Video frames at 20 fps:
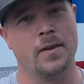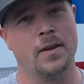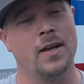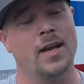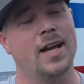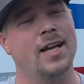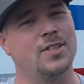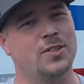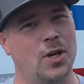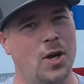
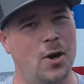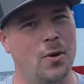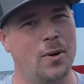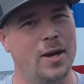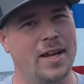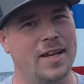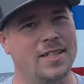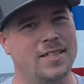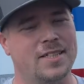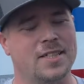As
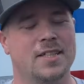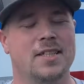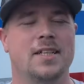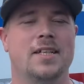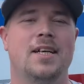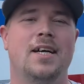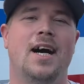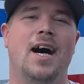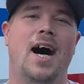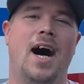always,
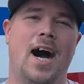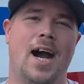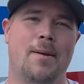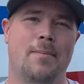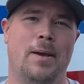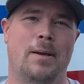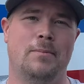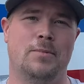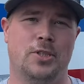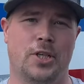I'm
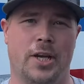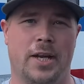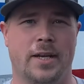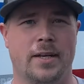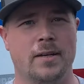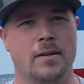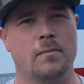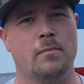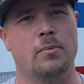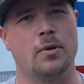MJ,
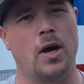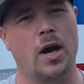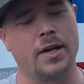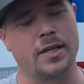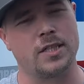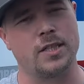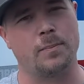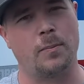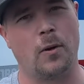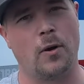Product
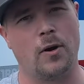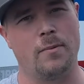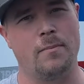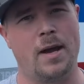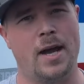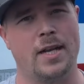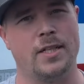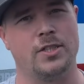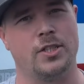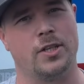Support
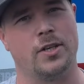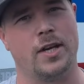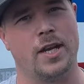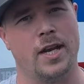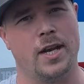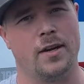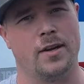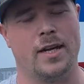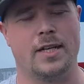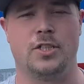Manager
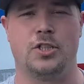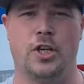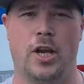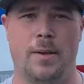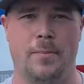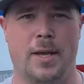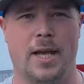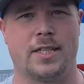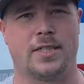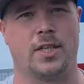here at
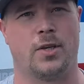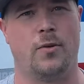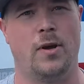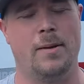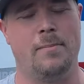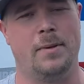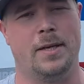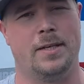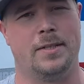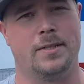JBS
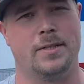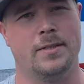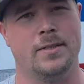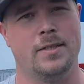Equipment.